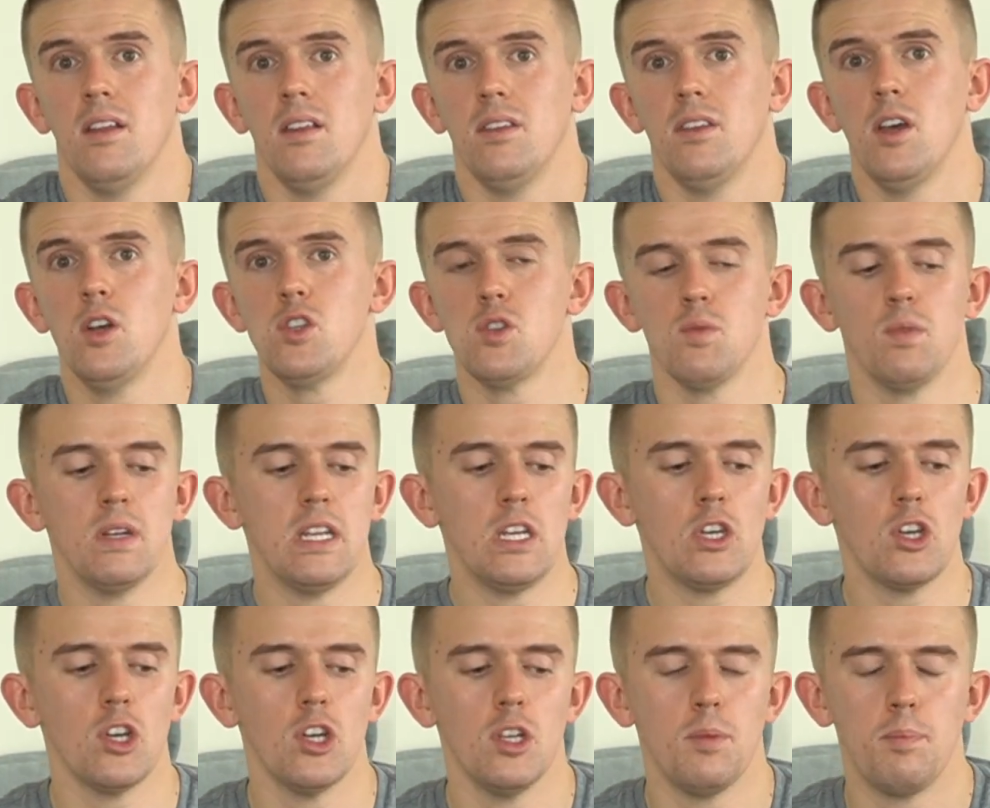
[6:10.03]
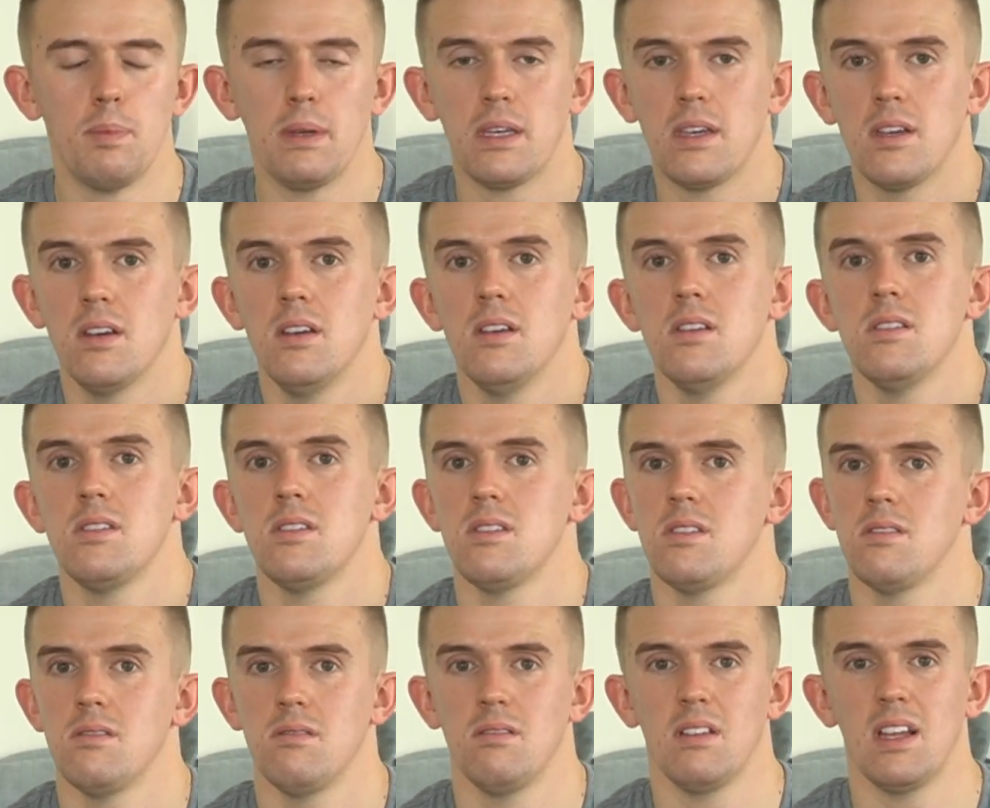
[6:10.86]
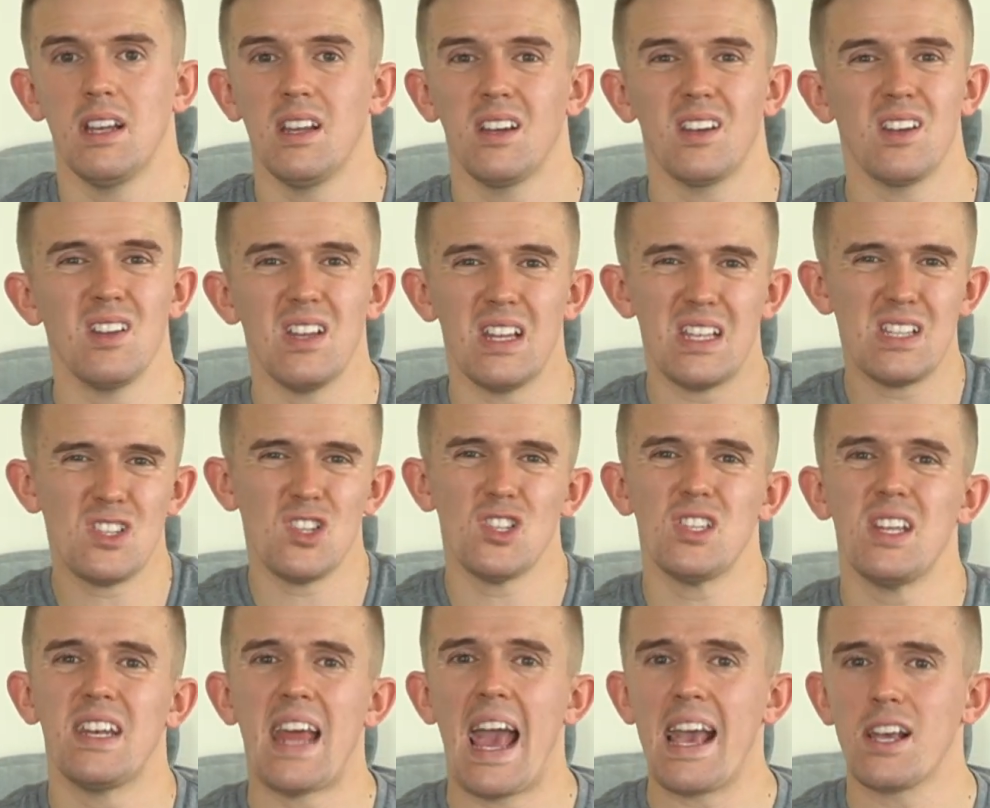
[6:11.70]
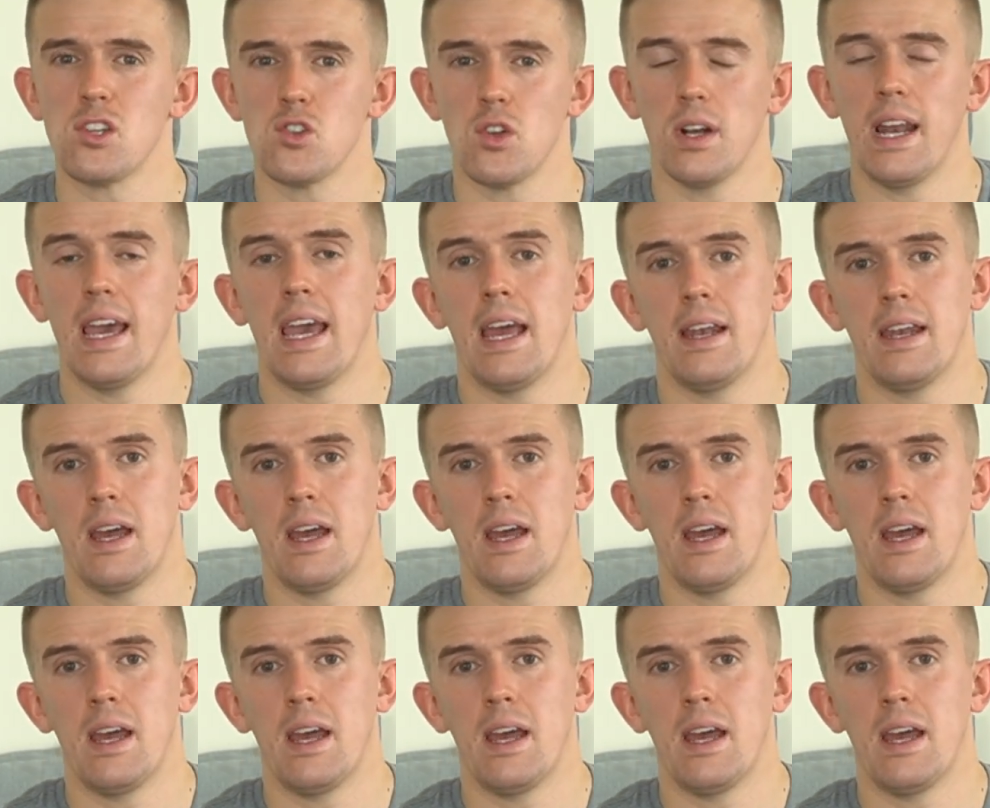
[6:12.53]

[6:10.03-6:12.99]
Those are really good because and then it's just an extra layer.